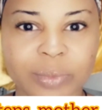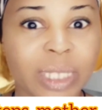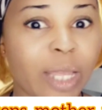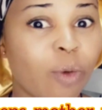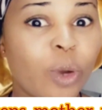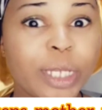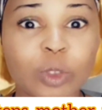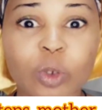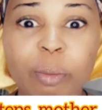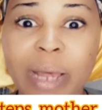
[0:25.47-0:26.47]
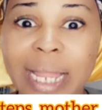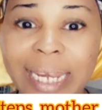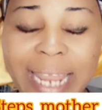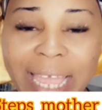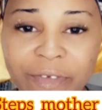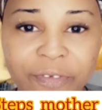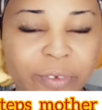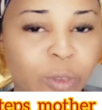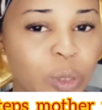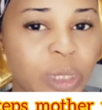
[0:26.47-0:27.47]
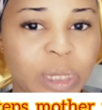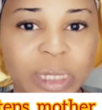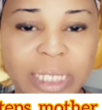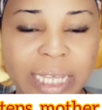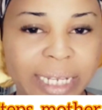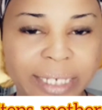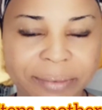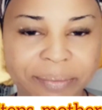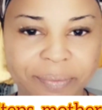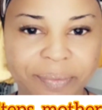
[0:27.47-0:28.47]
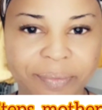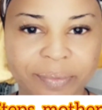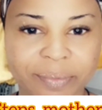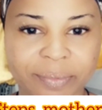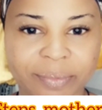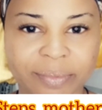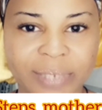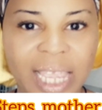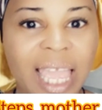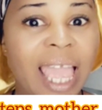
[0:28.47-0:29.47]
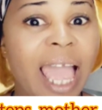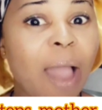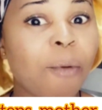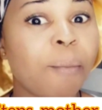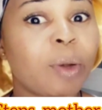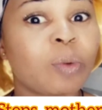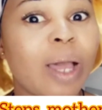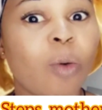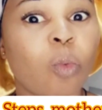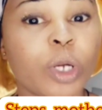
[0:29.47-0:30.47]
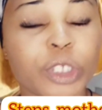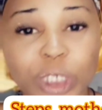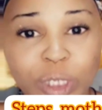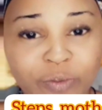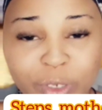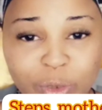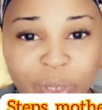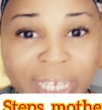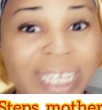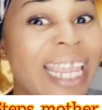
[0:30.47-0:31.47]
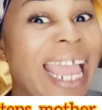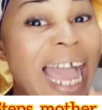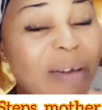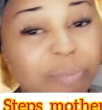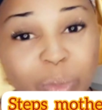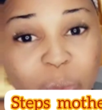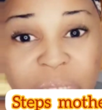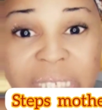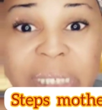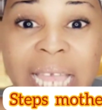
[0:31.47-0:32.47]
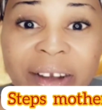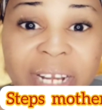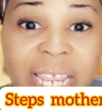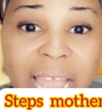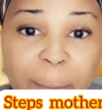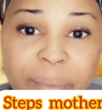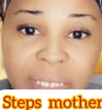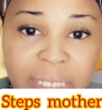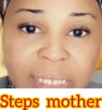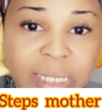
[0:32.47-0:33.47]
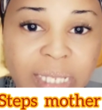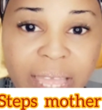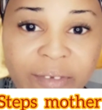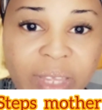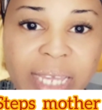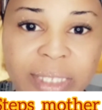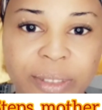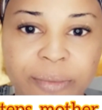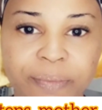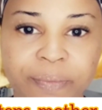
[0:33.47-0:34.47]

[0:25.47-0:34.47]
They go into man's life, not sincerely. I won't make una watch this video. If they happen, things are really happening in this life, guys.